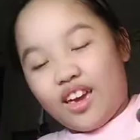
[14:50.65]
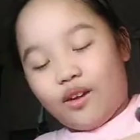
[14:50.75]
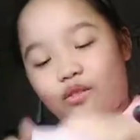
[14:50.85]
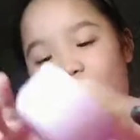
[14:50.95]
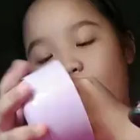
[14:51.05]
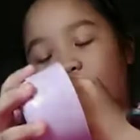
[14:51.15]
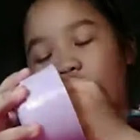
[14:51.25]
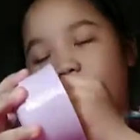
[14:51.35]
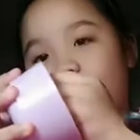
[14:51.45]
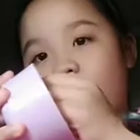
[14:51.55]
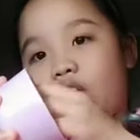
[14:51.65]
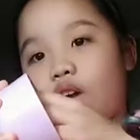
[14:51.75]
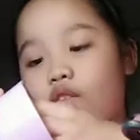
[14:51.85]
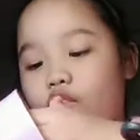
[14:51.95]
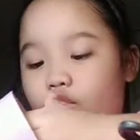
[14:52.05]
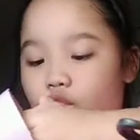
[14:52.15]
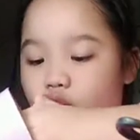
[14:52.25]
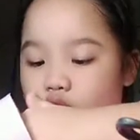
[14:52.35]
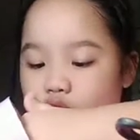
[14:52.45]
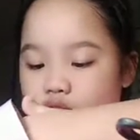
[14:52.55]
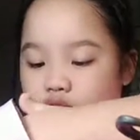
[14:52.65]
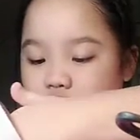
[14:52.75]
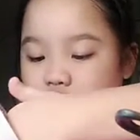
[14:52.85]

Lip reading: if your hand is